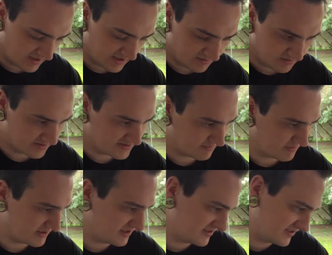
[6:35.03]
I didn't realize how many
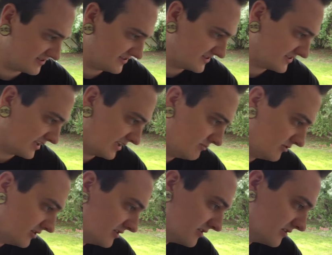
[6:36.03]
discs this came
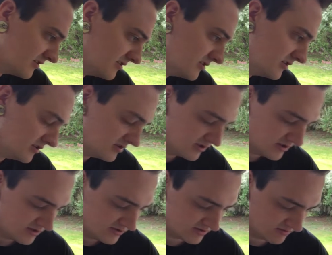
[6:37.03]
with.
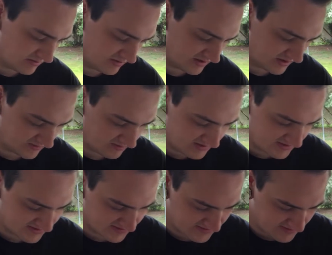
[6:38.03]
So we already got three
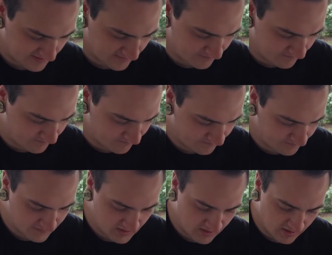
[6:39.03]
discs there.
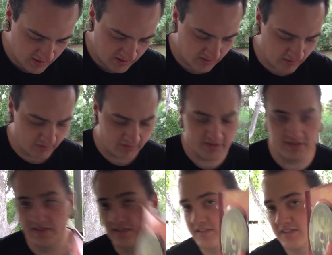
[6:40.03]
Go on
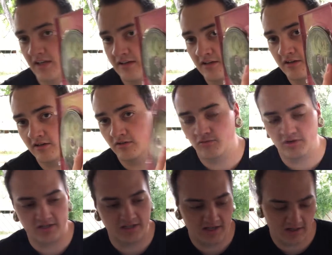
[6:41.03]
to this side here, we're
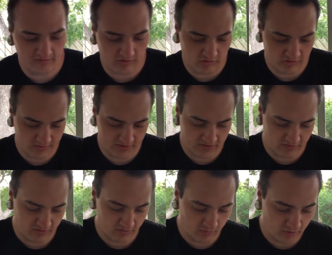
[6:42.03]
gonna have
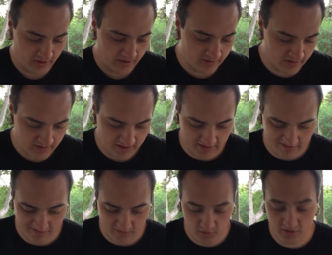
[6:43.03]
Ghostbusters 1 in
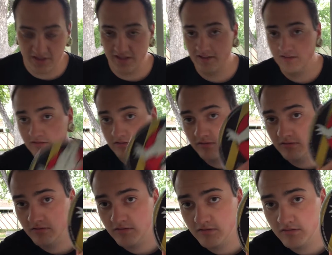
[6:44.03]
4K.
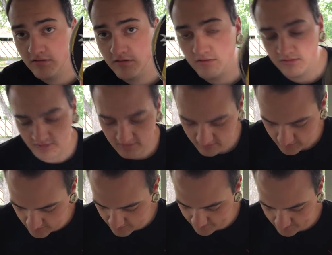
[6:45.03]

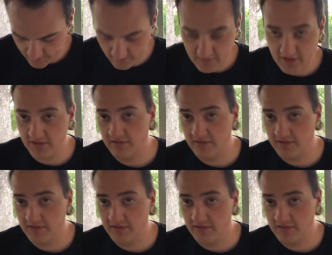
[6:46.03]
I'll try